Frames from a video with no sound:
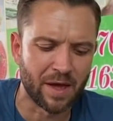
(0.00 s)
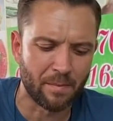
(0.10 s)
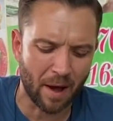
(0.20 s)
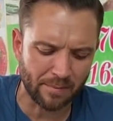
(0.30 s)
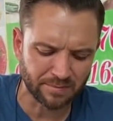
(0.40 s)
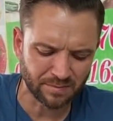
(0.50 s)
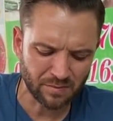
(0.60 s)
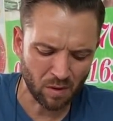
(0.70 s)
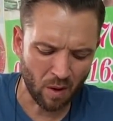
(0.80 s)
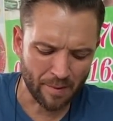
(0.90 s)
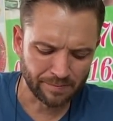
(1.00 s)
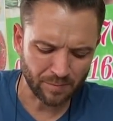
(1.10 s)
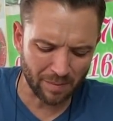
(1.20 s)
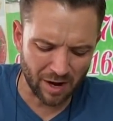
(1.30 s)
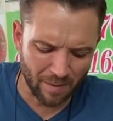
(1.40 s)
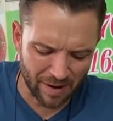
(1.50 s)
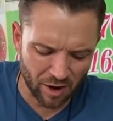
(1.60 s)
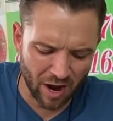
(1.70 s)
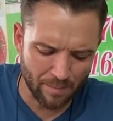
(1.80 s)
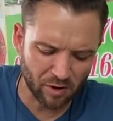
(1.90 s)
But I mean, I'm being
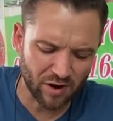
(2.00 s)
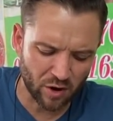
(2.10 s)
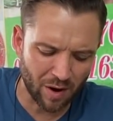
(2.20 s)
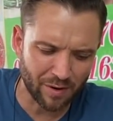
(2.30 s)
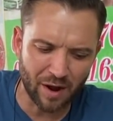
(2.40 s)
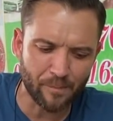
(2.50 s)
hypercritical.